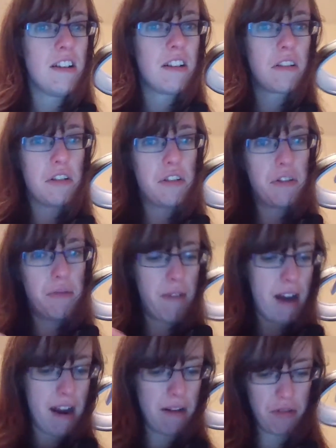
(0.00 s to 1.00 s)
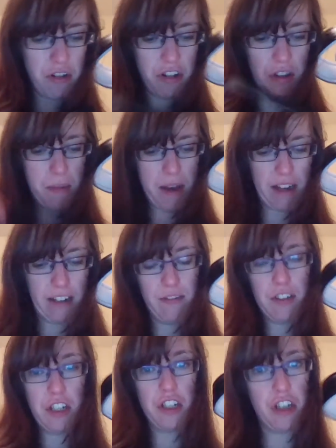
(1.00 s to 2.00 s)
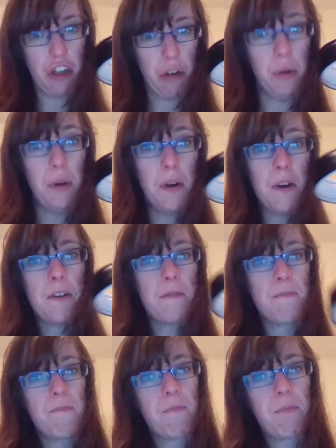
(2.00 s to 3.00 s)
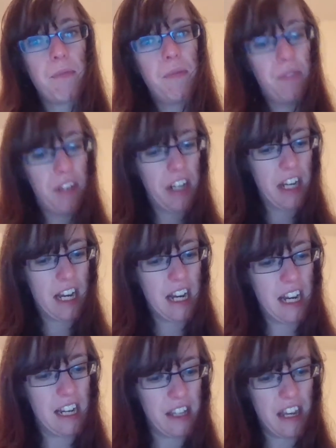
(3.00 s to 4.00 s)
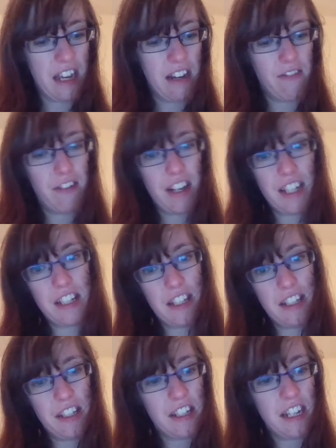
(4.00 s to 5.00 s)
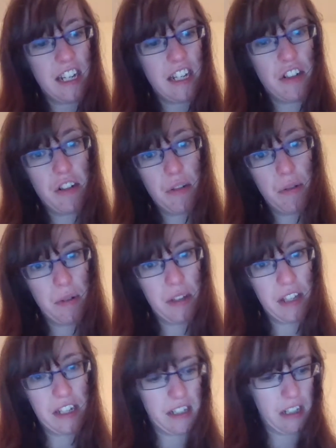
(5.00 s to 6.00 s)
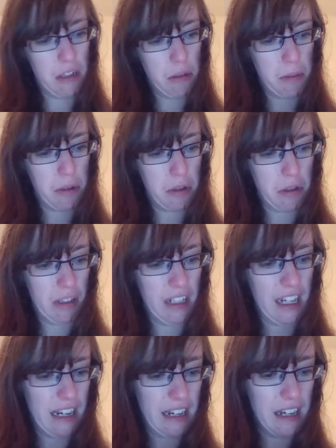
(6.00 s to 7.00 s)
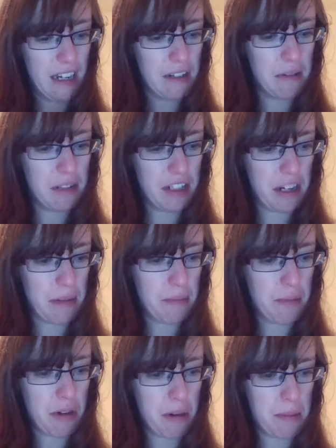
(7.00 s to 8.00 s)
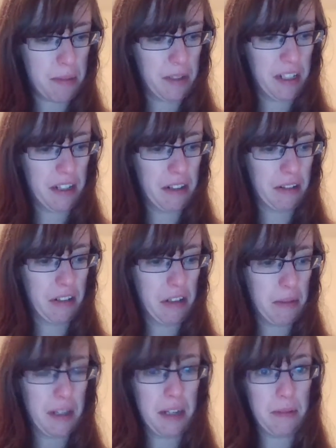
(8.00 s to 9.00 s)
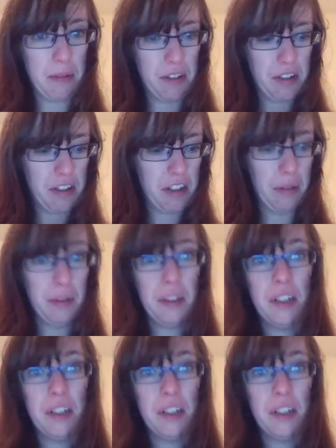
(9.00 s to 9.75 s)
goes around the back of the shoe and then fastens into this little buckle here, which I'm probably not going to be able to do